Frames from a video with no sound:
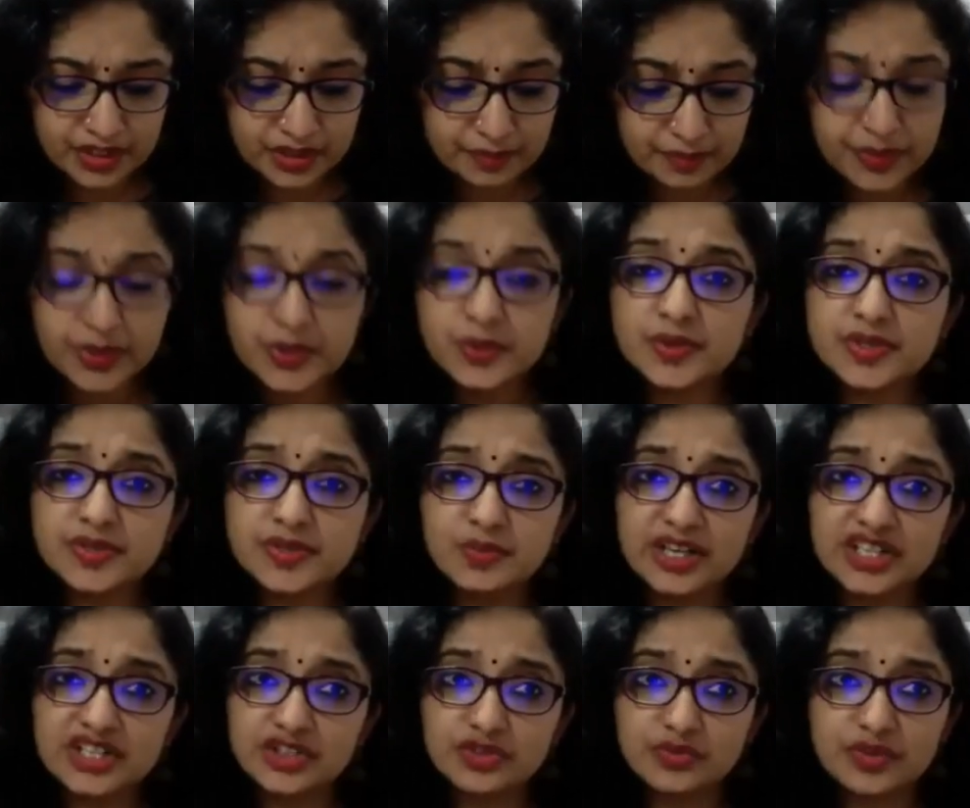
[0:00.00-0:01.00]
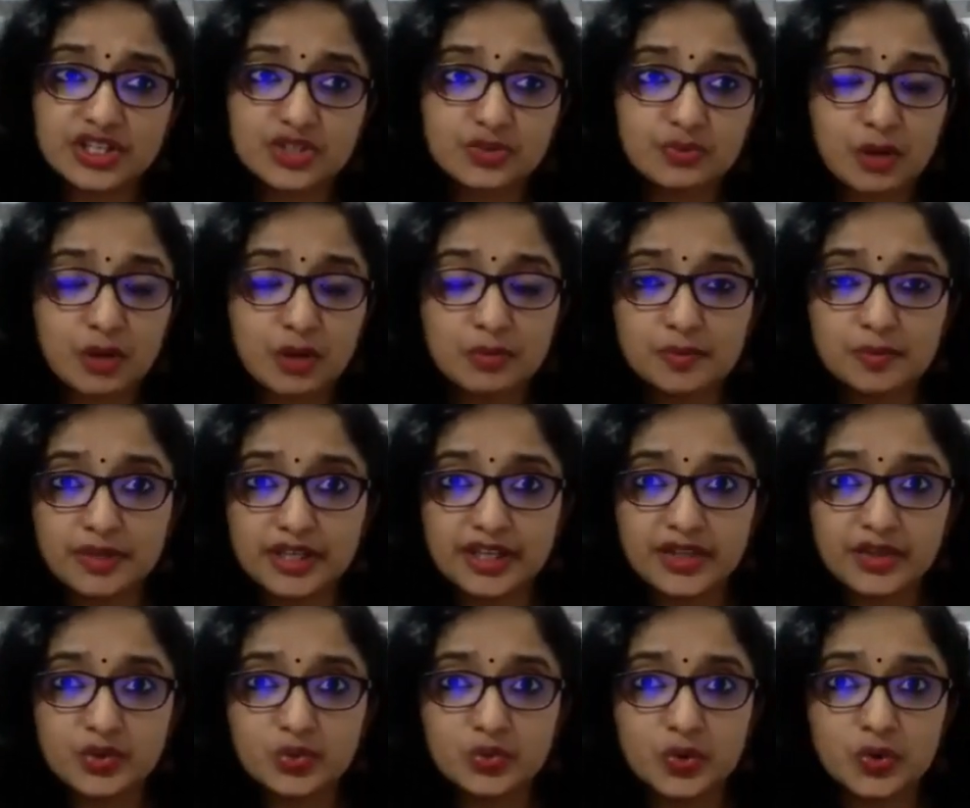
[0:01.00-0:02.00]
abuse, which probably
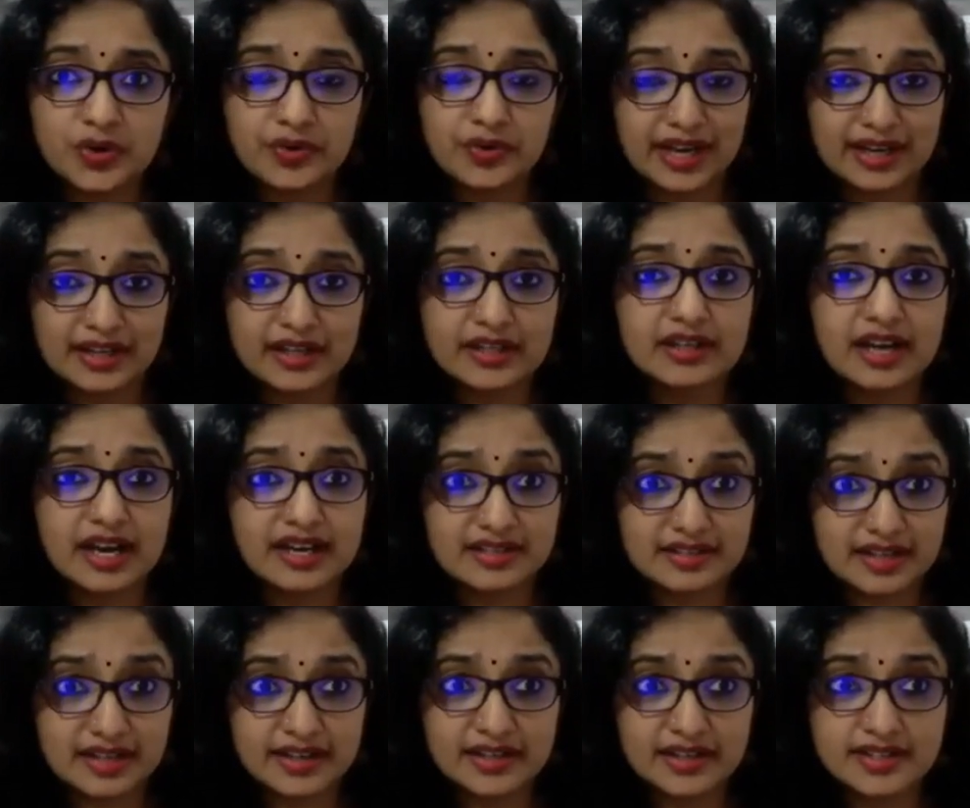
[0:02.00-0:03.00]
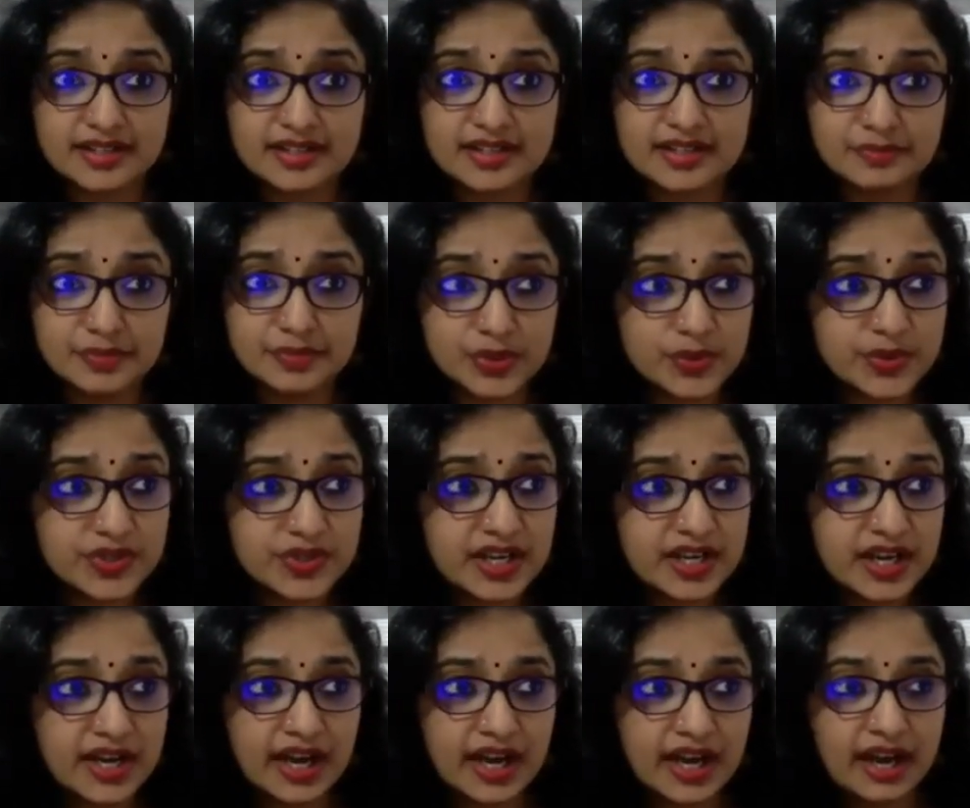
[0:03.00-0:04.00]
you won't recognize that it's an
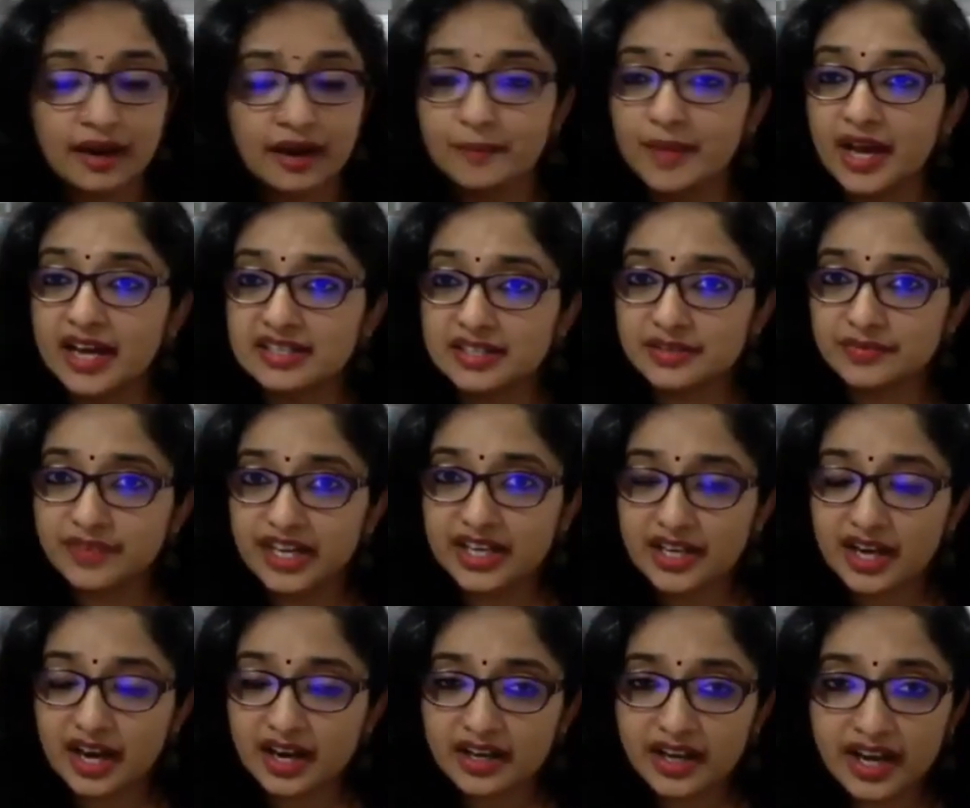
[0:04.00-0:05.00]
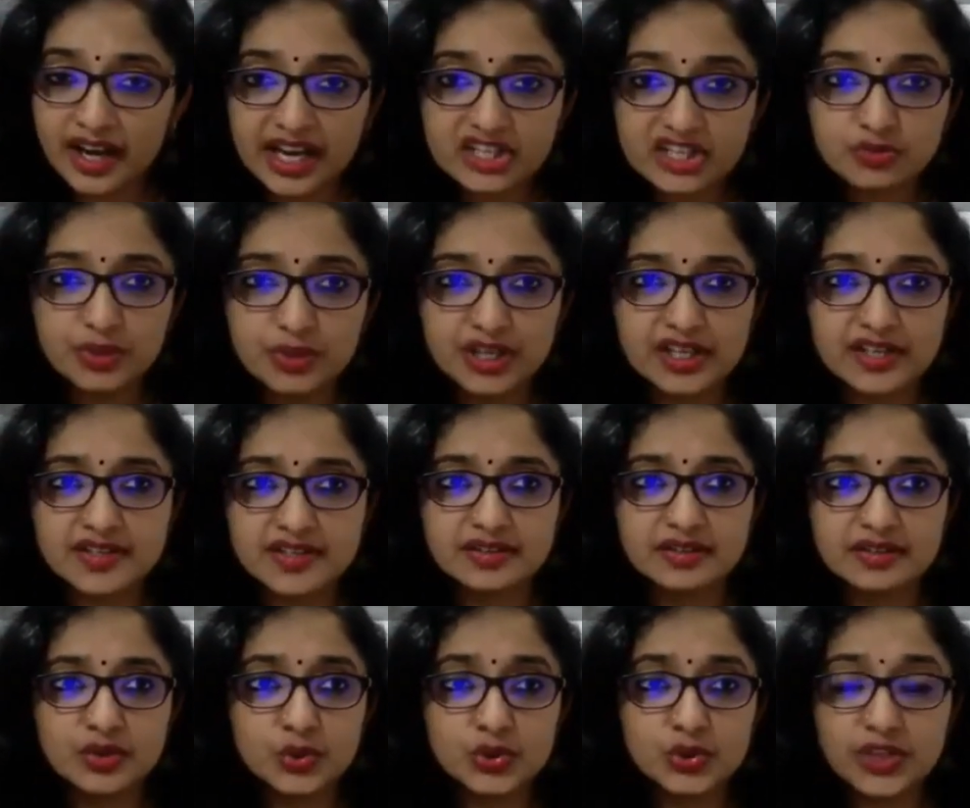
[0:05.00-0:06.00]
abuse at a very young age, because
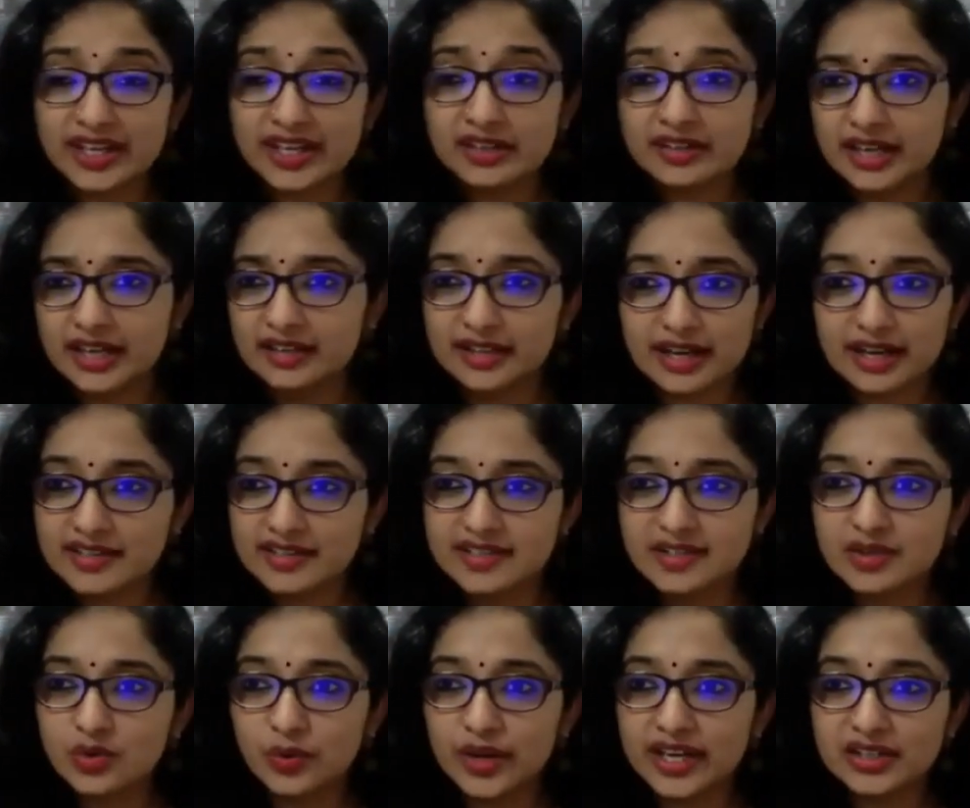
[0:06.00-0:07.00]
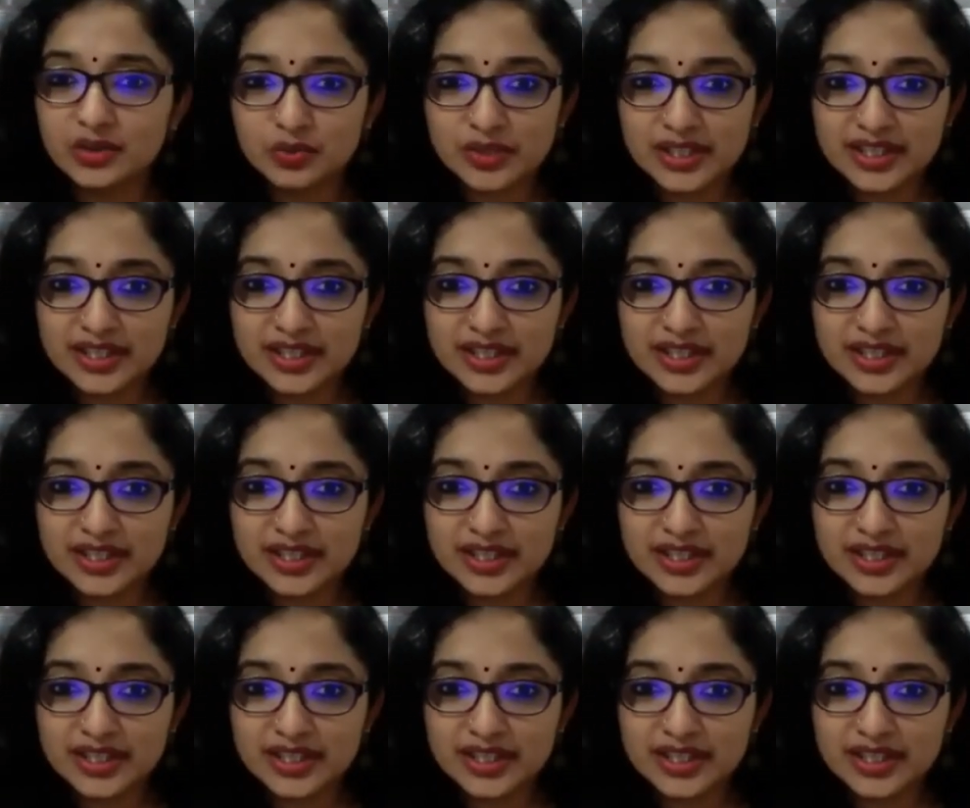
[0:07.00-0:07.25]
you think that that's the way the